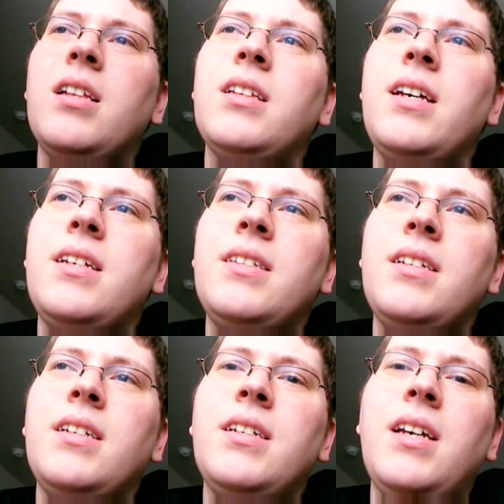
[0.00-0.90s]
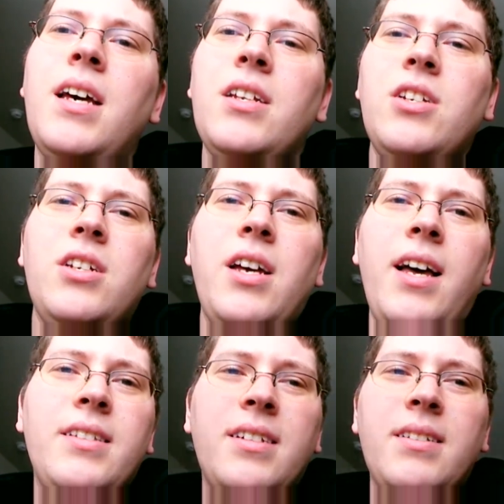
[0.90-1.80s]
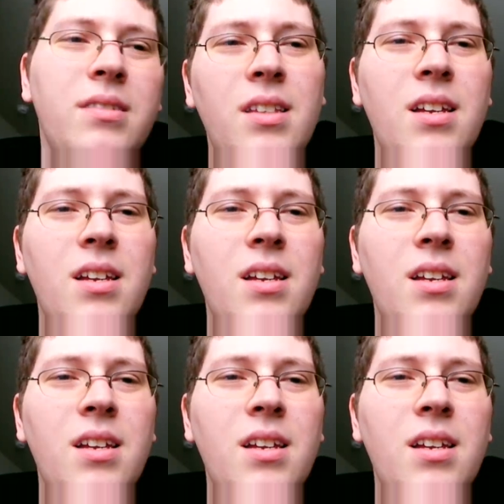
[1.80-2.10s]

lazy, and she has a